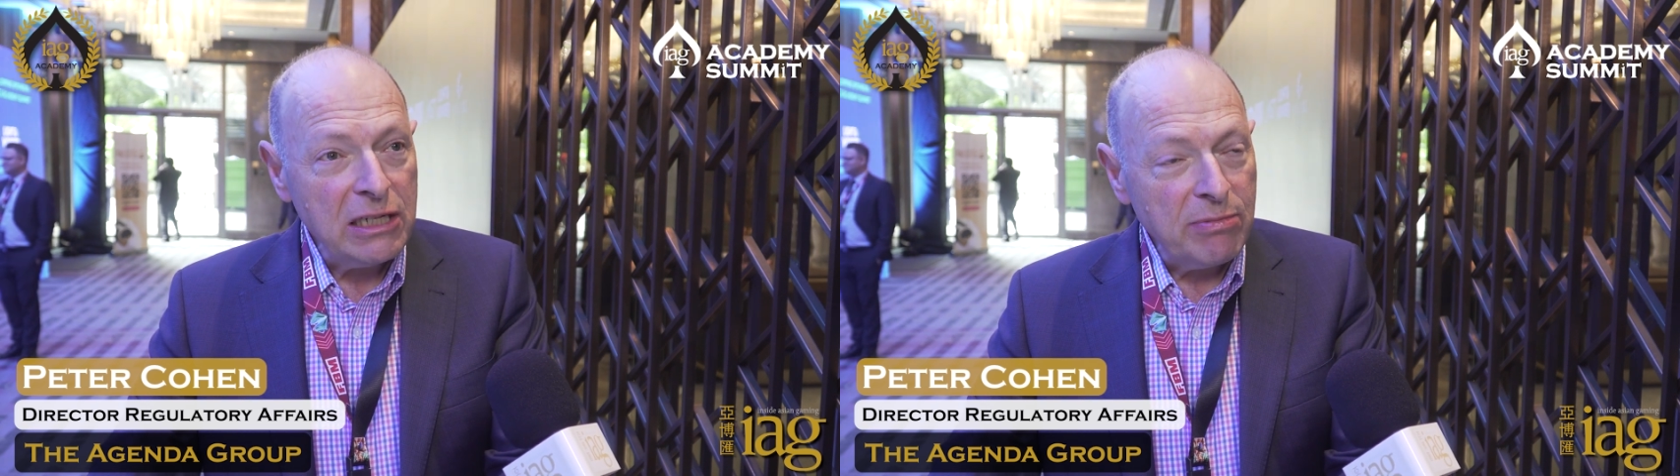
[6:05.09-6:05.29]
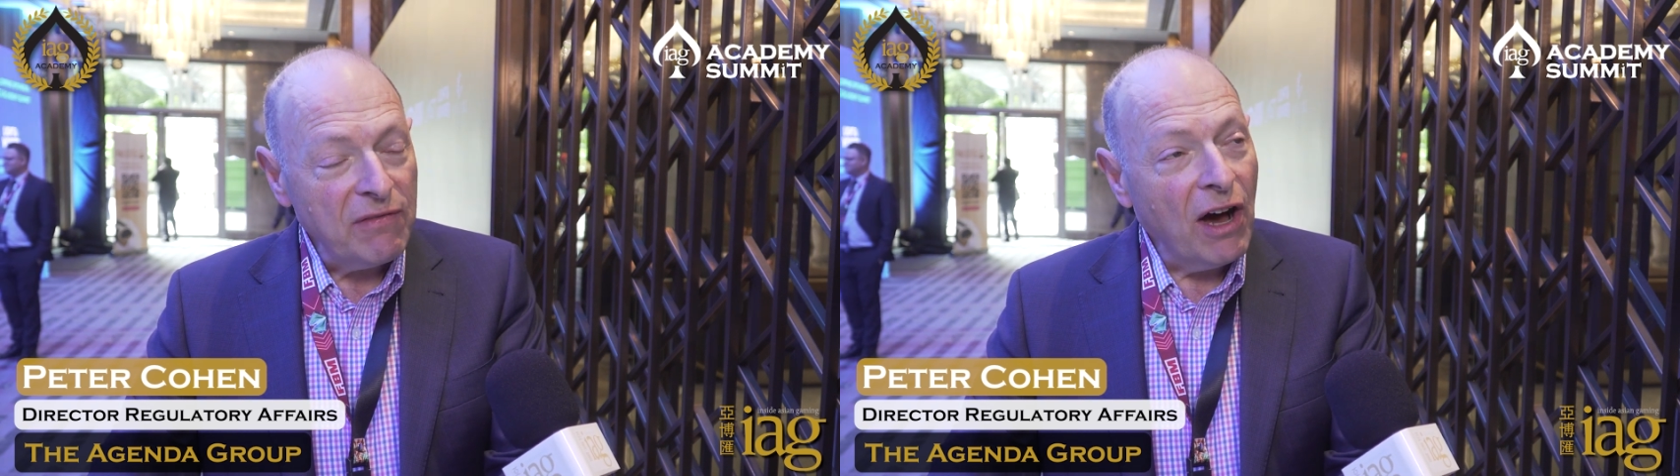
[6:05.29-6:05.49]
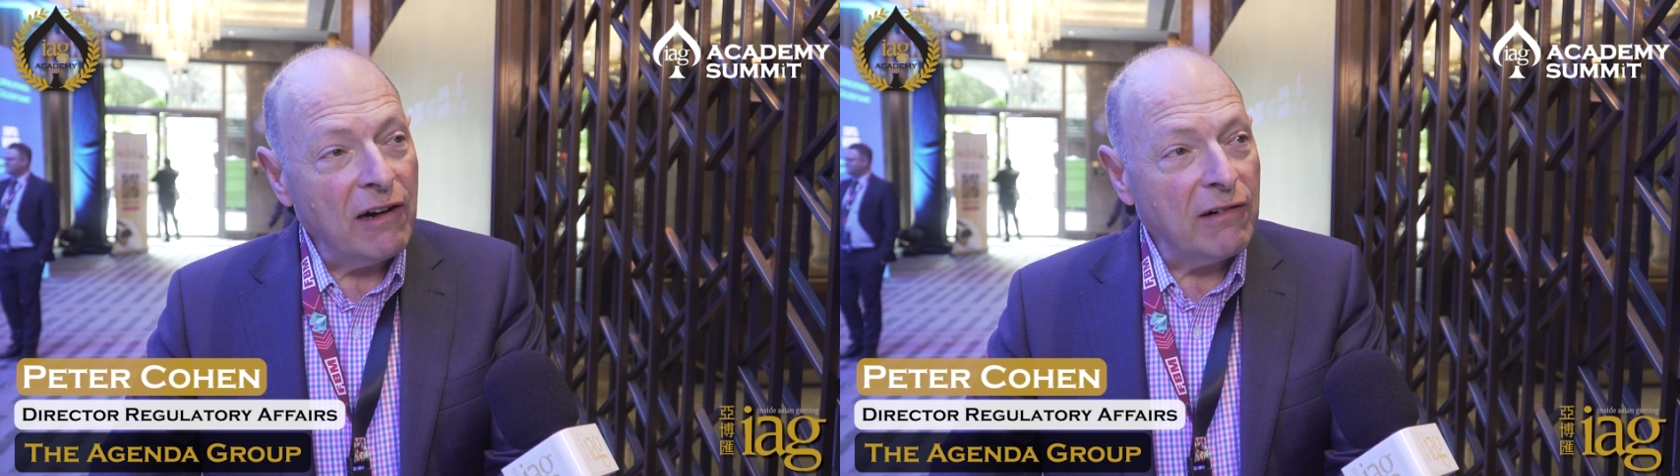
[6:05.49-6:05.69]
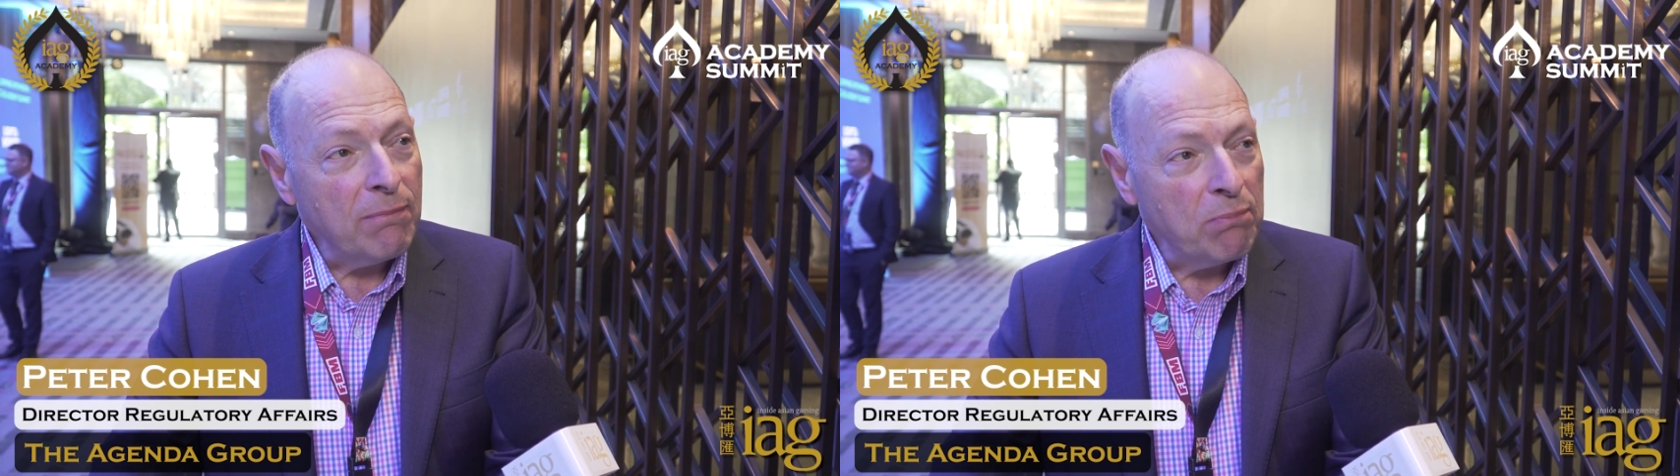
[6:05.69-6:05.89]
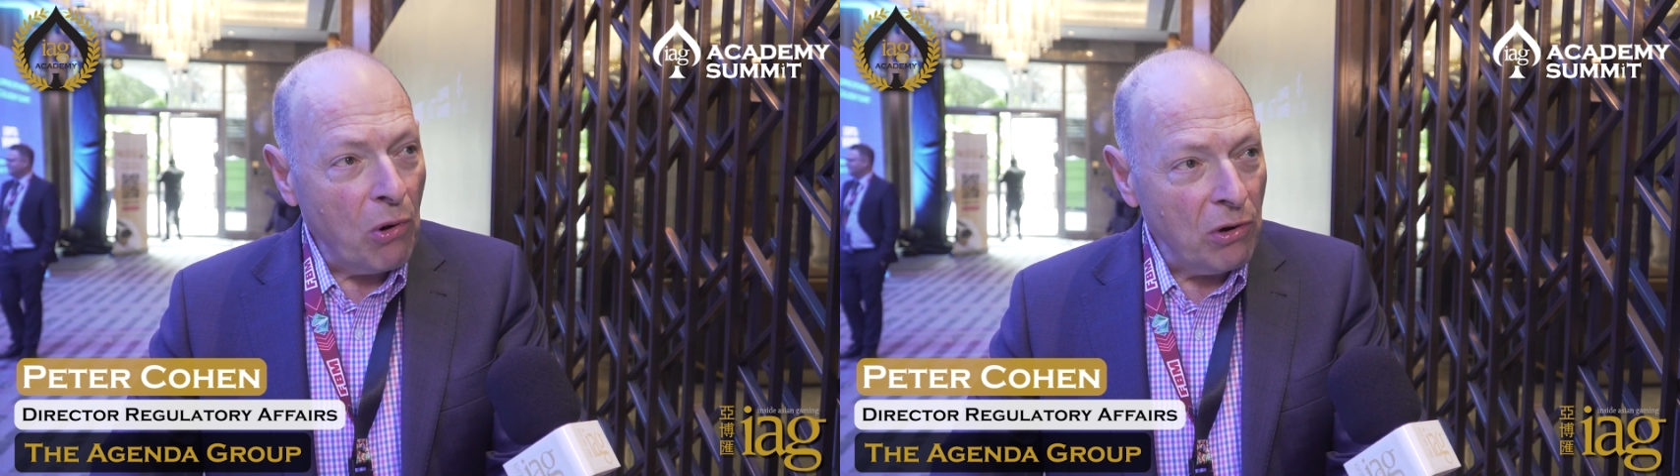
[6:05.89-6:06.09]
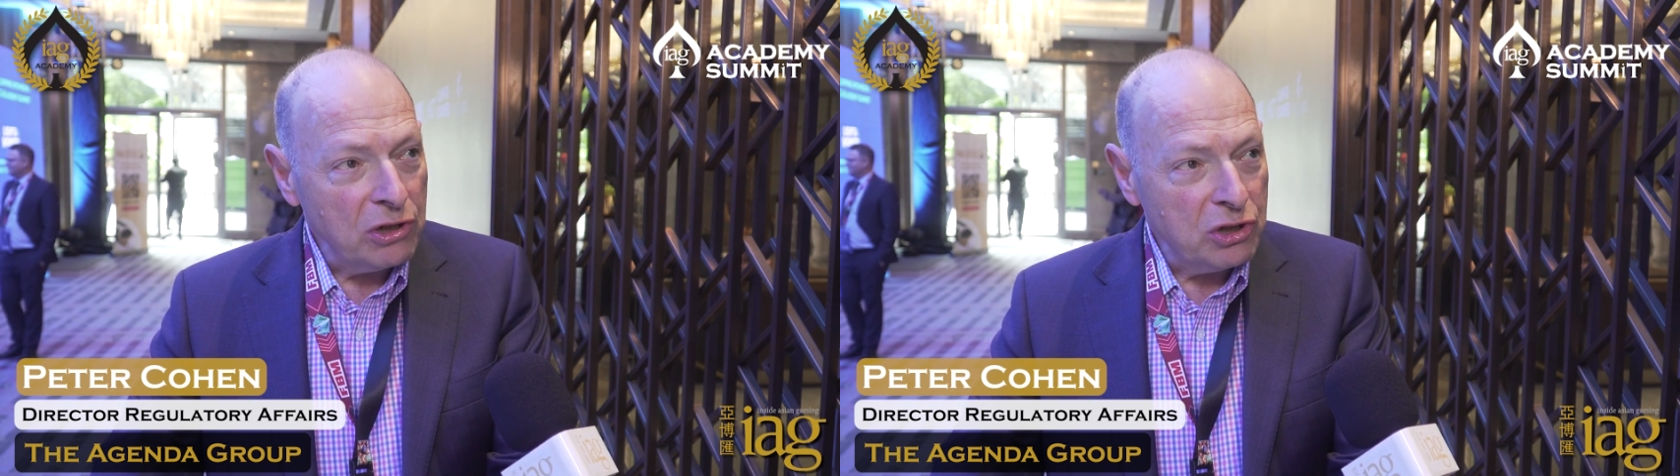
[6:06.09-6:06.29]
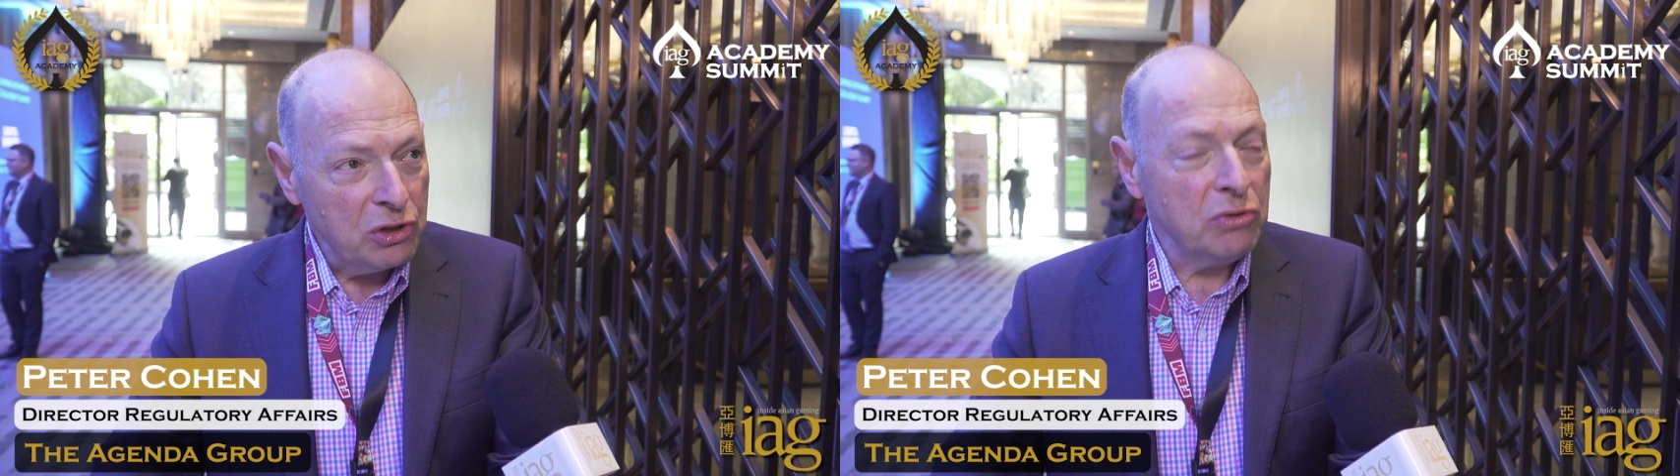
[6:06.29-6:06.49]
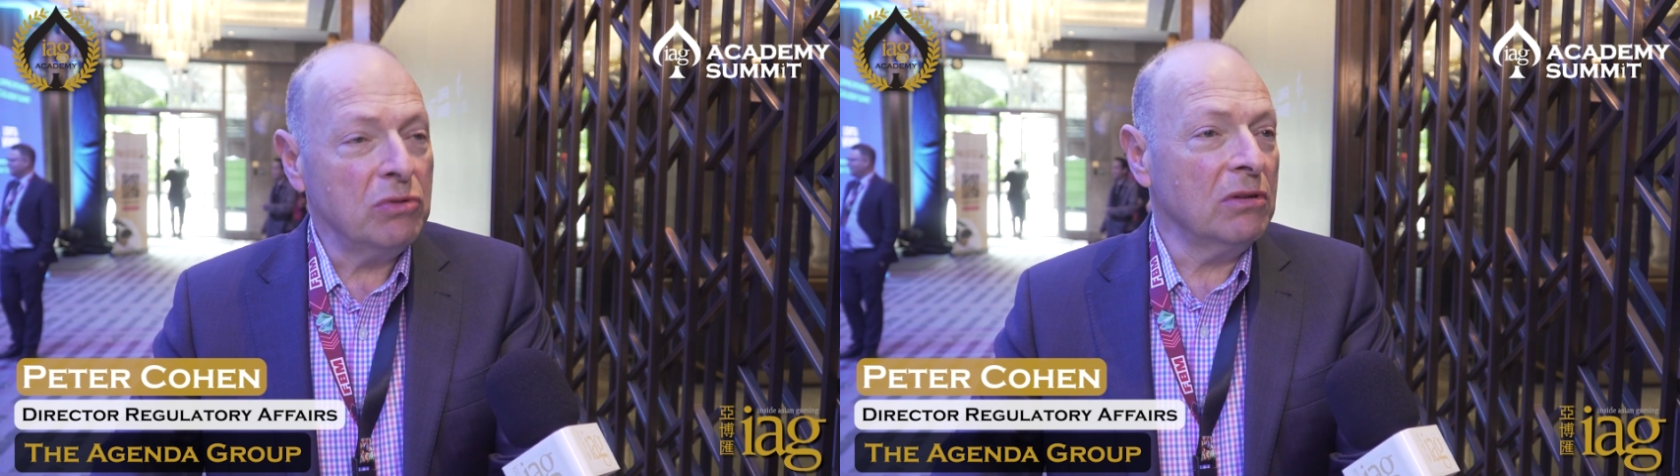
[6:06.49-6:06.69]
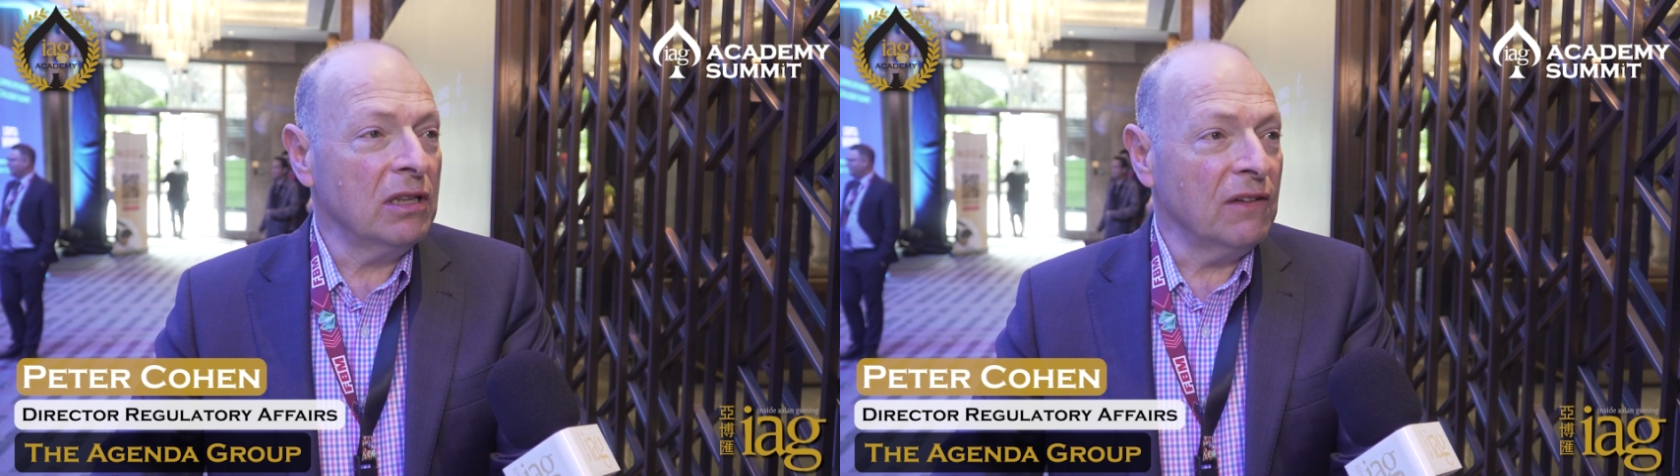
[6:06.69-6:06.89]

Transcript: to provide a report to